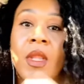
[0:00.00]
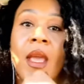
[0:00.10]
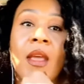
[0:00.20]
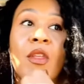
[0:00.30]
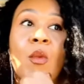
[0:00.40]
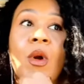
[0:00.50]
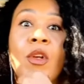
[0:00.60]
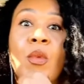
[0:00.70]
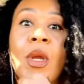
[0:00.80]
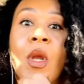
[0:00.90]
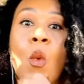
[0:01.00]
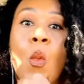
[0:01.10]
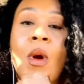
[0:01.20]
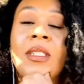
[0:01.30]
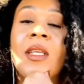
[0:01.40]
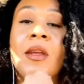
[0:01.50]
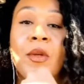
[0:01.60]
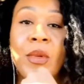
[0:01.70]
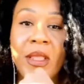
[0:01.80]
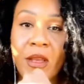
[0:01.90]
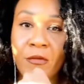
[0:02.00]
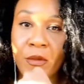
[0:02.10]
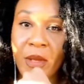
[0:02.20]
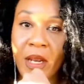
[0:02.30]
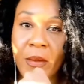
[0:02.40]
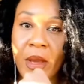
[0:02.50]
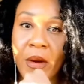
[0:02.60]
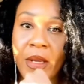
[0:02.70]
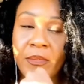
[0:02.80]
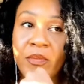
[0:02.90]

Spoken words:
And they're wondering what's hindering them from getting married.